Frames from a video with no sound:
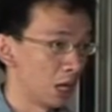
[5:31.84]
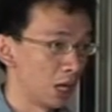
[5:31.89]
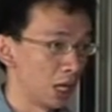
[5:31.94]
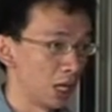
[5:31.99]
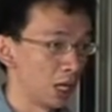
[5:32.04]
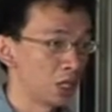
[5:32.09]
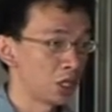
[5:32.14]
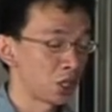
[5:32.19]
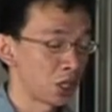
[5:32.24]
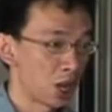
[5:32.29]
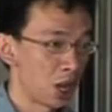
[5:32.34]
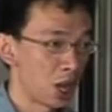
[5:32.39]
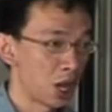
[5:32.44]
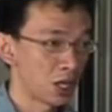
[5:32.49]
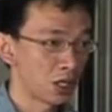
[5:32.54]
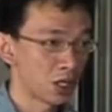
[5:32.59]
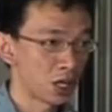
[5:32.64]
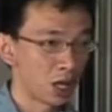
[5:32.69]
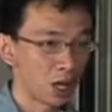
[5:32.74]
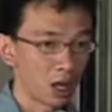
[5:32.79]
In
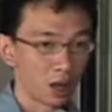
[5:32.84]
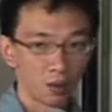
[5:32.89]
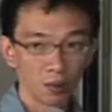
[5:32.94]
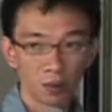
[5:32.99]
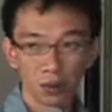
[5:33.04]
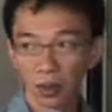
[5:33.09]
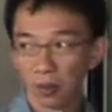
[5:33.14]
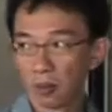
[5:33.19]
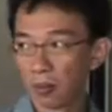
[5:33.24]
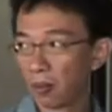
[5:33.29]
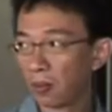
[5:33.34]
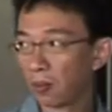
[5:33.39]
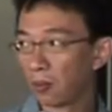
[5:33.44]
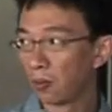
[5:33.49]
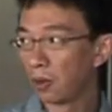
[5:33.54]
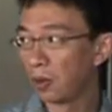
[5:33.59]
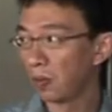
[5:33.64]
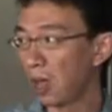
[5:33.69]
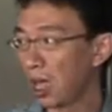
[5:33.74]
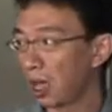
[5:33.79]
Sharjah,
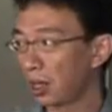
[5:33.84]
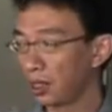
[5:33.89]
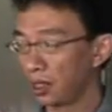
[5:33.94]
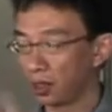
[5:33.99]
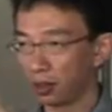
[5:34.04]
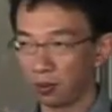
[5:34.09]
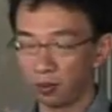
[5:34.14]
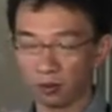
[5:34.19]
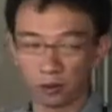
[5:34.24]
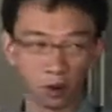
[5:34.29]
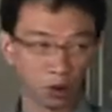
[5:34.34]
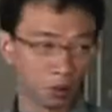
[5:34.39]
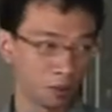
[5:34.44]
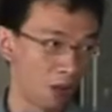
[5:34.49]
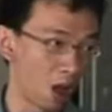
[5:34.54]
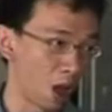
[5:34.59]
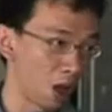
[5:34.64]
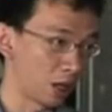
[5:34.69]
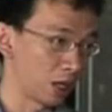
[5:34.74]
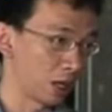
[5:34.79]
we make this fruit
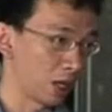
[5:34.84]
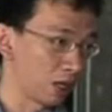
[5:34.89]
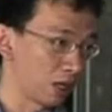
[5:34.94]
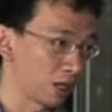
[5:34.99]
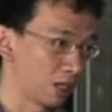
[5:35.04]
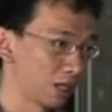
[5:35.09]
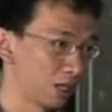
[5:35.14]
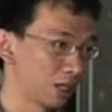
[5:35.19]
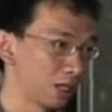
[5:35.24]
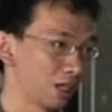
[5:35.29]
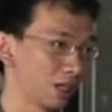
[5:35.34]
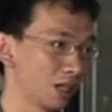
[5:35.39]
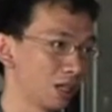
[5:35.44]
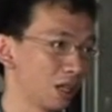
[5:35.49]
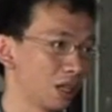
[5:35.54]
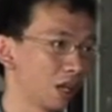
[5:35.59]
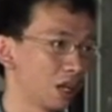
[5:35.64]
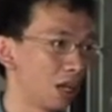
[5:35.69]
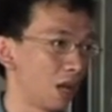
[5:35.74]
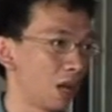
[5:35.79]
market,
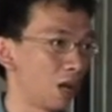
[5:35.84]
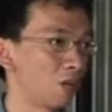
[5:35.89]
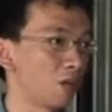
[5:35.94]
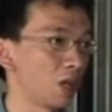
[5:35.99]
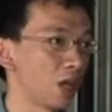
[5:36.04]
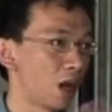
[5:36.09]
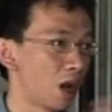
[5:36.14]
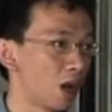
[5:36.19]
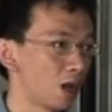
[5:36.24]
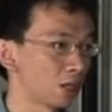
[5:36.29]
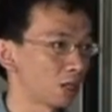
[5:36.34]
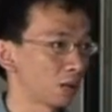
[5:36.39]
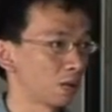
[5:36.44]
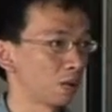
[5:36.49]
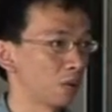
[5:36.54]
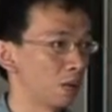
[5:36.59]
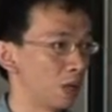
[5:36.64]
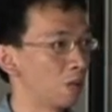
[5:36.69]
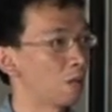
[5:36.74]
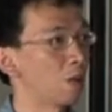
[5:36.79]
and we
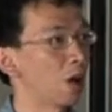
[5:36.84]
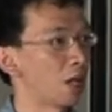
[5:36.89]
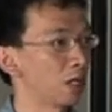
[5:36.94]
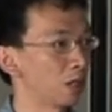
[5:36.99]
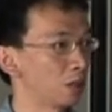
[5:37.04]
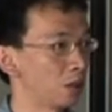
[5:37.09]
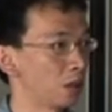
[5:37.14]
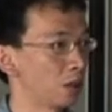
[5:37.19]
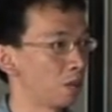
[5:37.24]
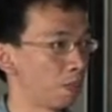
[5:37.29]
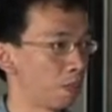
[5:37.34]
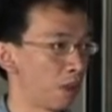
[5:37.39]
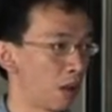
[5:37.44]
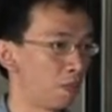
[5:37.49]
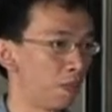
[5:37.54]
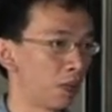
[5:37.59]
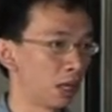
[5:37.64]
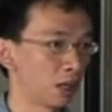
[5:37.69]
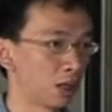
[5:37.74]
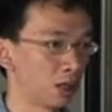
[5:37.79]
invite
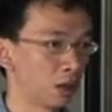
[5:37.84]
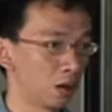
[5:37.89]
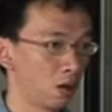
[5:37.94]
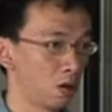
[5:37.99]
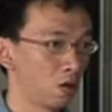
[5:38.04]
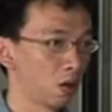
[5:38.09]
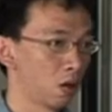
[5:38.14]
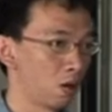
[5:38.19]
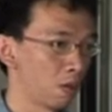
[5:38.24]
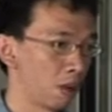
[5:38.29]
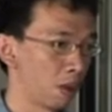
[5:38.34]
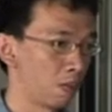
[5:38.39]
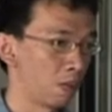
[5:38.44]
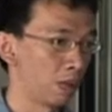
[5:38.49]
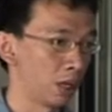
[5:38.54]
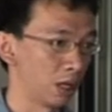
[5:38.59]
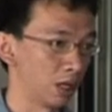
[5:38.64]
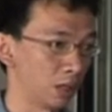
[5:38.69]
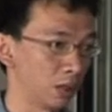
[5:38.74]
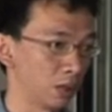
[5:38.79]
public, local
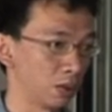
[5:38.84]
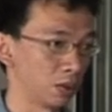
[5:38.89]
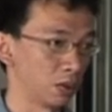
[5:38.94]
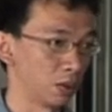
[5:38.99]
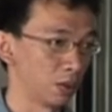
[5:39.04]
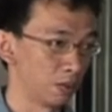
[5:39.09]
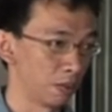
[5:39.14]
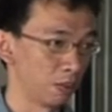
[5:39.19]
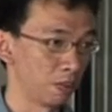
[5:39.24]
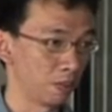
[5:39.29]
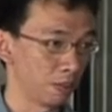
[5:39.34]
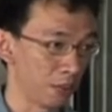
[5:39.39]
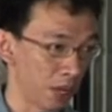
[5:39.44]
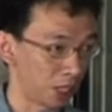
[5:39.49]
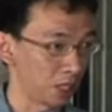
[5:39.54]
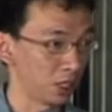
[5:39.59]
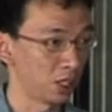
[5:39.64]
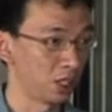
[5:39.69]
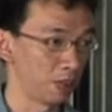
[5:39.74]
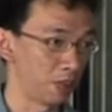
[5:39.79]
public to
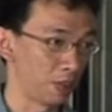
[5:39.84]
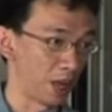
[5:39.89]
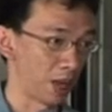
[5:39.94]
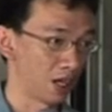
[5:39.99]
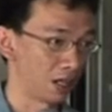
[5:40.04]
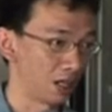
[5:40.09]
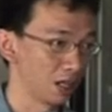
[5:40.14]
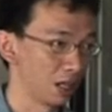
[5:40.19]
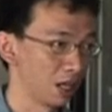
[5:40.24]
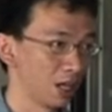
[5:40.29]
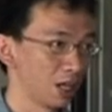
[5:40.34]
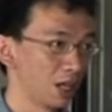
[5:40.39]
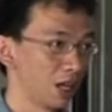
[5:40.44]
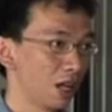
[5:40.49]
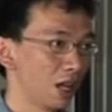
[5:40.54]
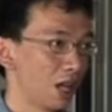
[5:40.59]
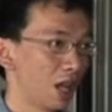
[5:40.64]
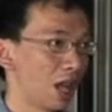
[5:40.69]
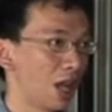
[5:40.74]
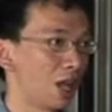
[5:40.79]
participate,
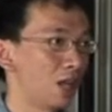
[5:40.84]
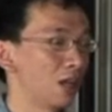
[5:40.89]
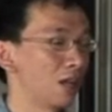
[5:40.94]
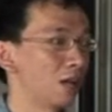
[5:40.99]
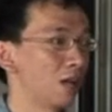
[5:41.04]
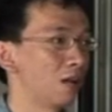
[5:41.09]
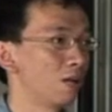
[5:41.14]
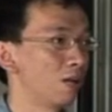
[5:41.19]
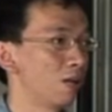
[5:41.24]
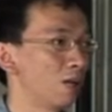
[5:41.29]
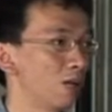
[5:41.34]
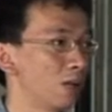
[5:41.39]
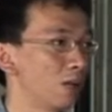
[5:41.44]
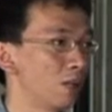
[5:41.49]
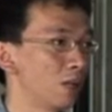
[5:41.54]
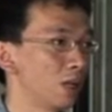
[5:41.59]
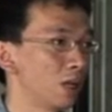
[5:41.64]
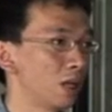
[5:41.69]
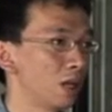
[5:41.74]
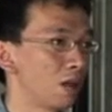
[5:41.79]
and then
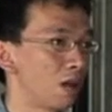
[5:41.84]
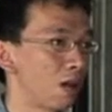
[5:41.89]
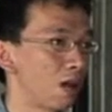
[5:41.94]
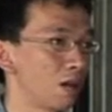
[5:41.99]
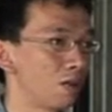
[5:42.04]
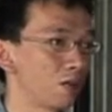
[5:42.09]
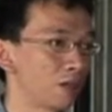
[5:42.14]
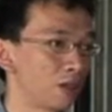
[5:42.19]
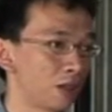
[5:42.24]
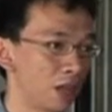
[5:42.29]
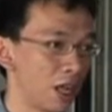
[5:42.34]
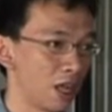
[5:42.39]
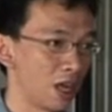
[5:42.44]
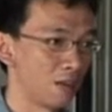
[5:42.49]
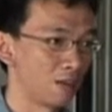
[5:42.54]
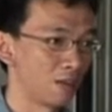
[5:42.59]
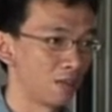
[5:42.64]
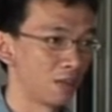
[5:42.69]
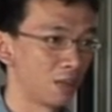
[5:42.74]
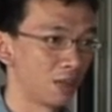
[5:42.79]
we offer
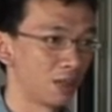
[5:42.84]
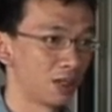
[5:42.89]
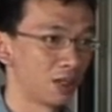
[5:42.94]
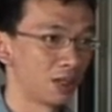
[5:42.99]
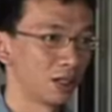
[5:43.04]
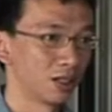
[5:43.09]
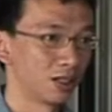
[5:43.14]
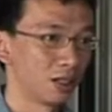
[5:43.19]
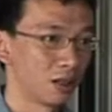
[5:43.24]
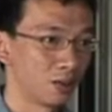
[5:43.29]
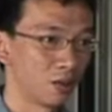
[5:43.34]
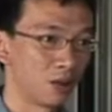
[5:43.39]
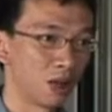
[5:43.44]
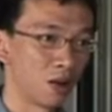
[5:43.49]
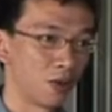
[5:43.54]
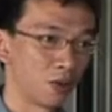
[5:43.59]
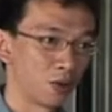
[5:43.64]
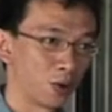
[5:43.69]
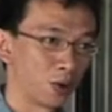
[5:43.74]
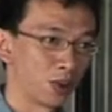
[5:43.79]
them the
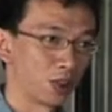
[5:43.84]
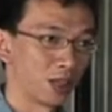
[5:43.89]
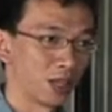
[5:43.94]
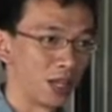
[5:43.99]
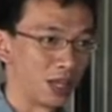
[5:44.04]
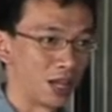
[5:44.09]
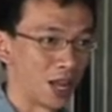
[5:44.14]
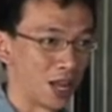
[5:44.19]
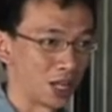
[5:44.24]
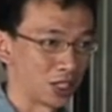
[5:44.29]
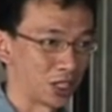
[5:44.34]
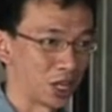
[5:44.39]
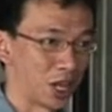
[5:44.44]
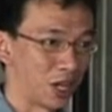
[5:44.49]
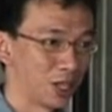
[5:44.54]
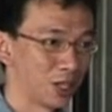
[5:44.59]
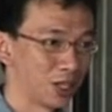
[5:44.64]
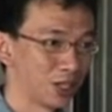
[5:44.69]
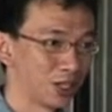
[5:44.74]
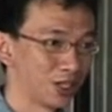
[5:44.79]
real fruit in
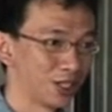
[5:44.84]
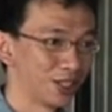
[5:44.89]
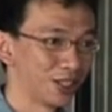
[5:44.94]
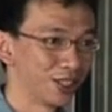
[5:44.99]
exchange.